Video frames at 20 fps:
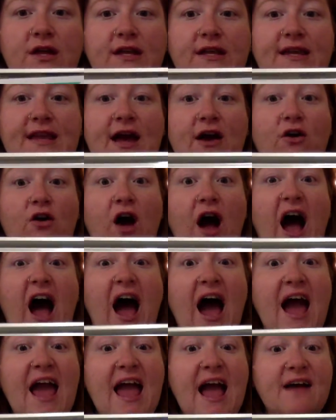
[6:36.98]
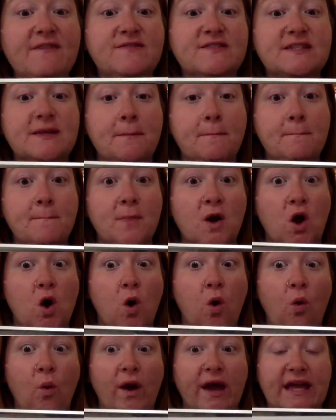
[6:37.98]
Now, I have some
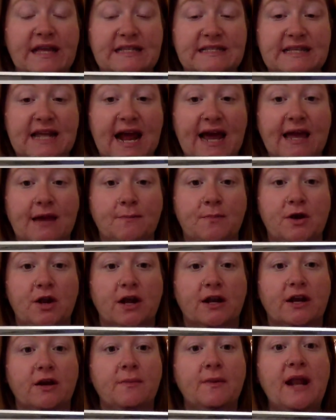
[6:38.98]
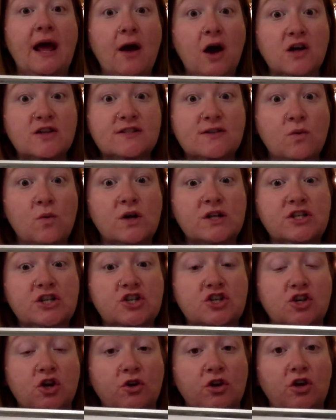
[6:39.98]
coins that I can put on here, but I also want
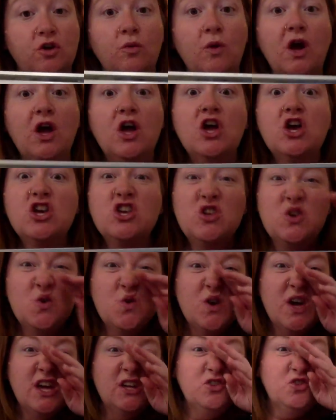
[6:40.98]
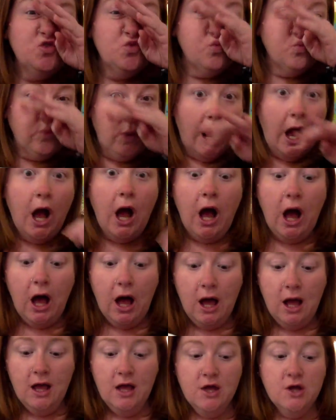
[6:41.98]
to show you, you can
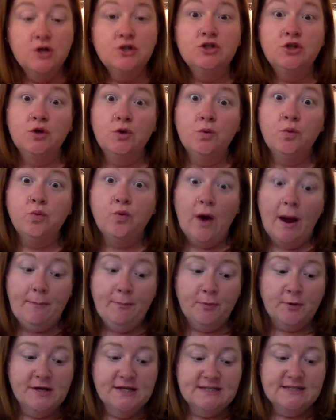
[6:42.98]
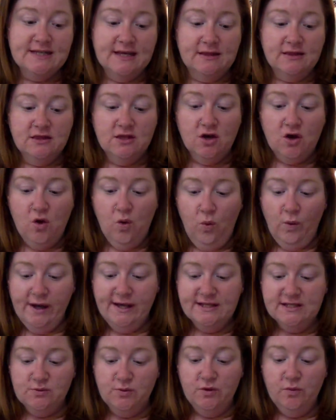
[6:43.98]
draw to represent the
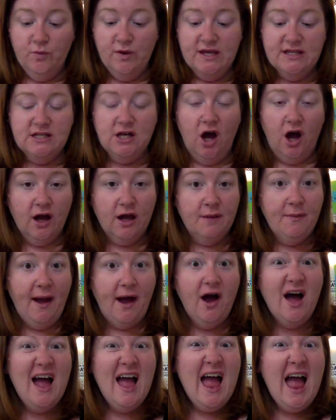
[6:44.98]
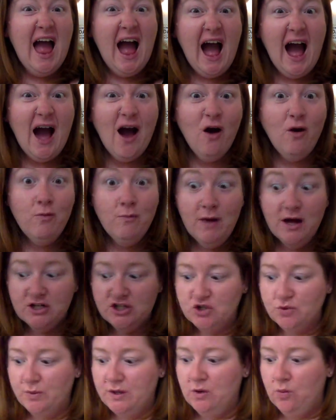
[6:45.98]
coins when we talk about how
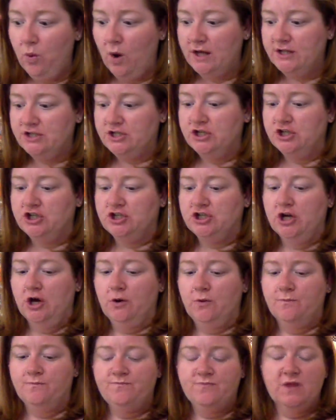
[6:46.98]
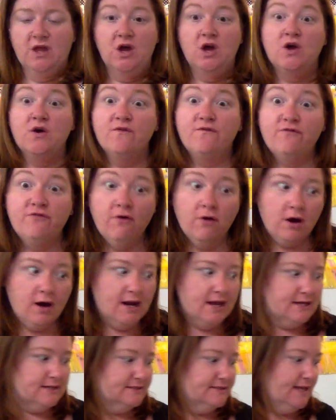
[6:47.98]
much we want to show. For
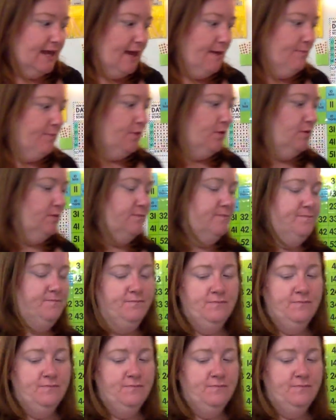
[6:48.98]
example,